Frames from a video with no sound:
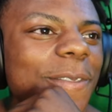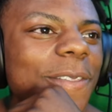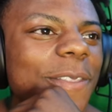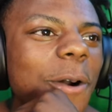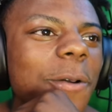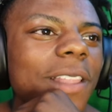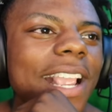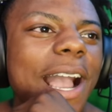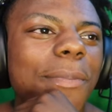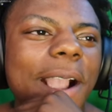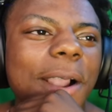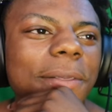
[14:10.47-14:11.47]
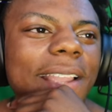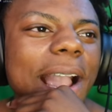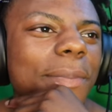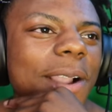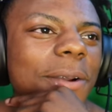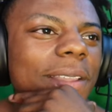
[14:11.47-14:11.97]
Don't leak. I'm not gonna leak. I'm
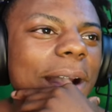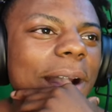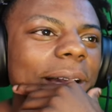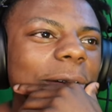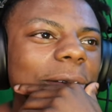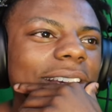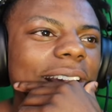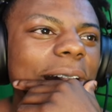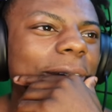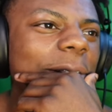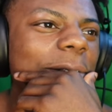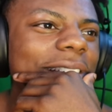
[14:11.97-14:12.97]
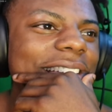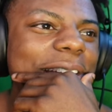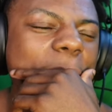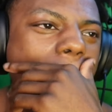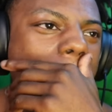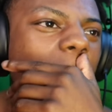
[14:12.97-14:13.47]
not gonna leak. I'm not gonna leak. I'm not gonna leak.
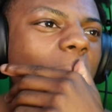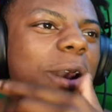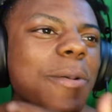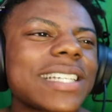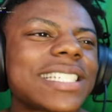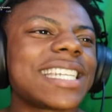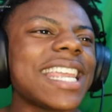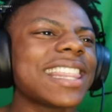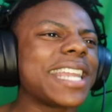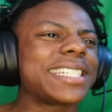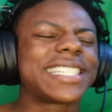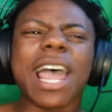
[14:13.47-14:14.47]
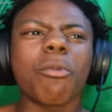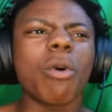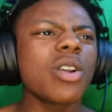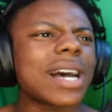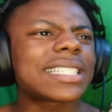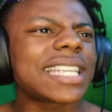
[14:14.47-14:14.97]
But what do I say? Like, chat. What
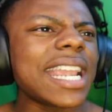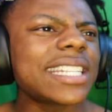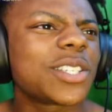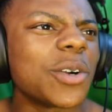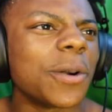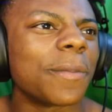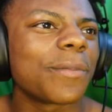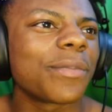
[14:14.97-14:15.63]
do I say to him?